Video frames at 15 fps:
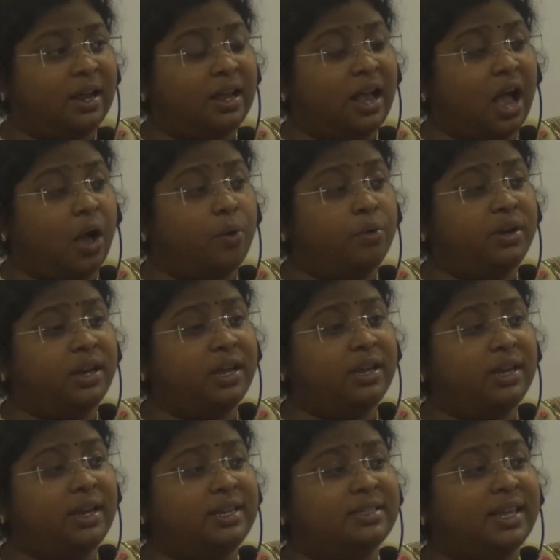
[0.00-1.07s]

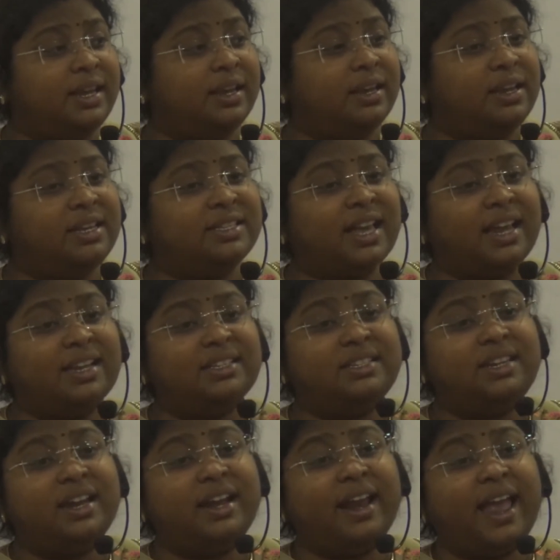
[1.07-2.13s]
Governor is
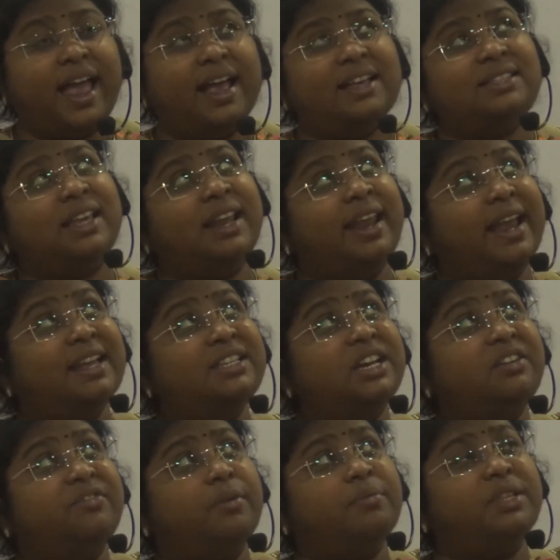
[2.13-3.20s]
considered as an
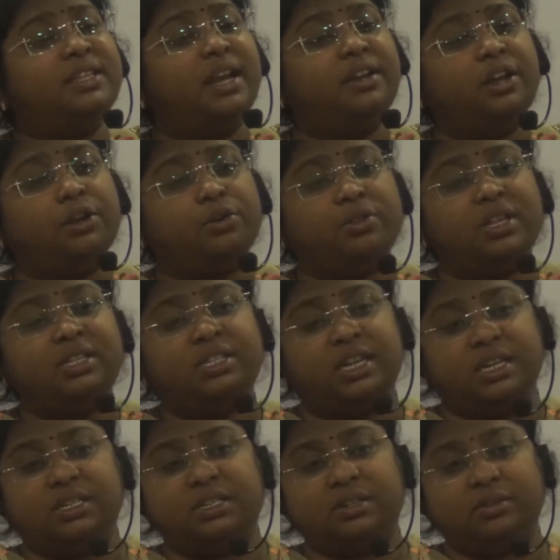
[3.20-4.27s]
agent from the center to the
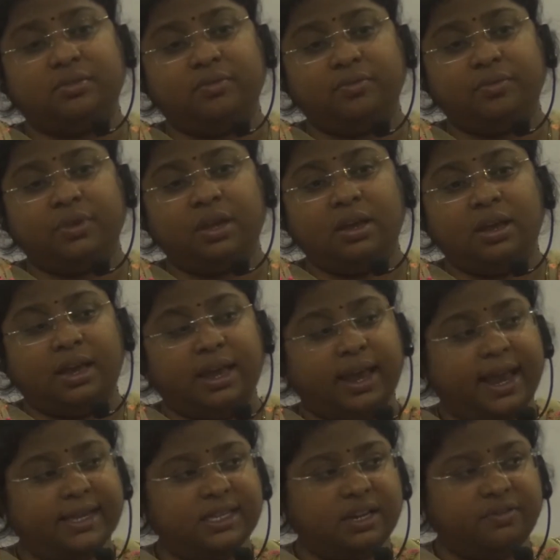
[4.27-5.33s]
state.
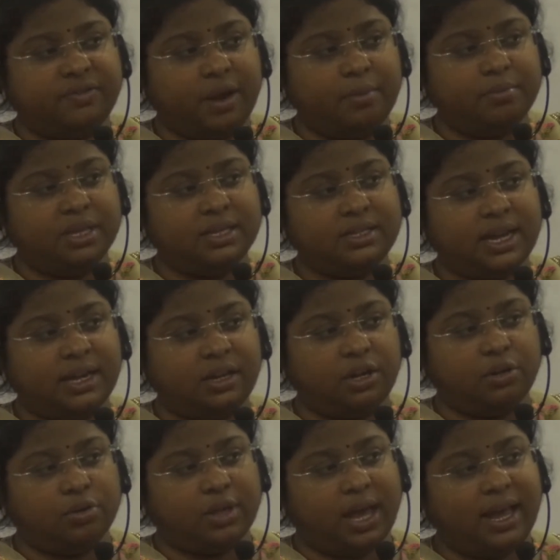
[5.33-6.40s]
Agent from center
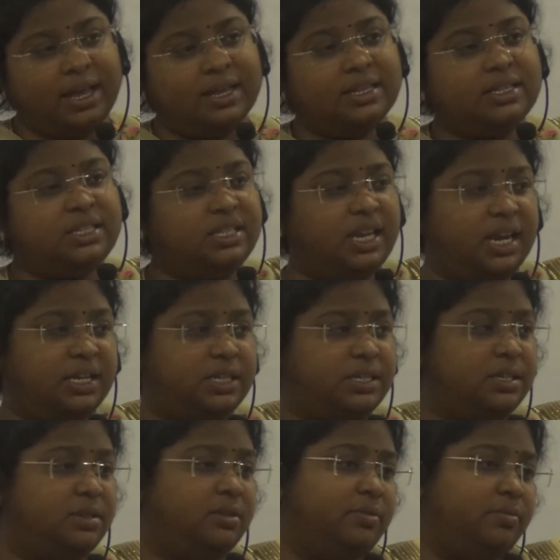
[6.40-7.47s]
to the
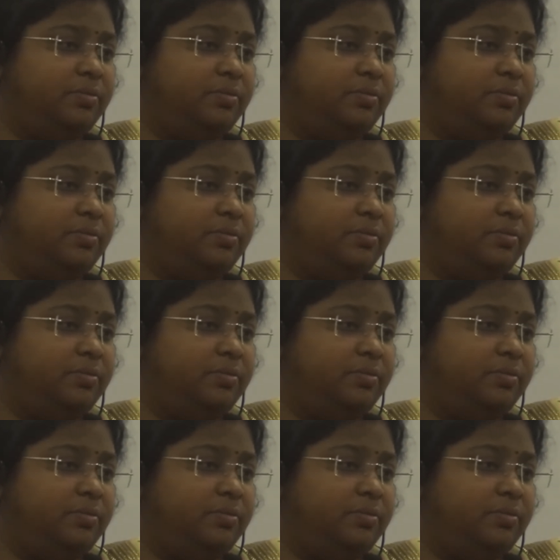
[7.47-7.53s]
state.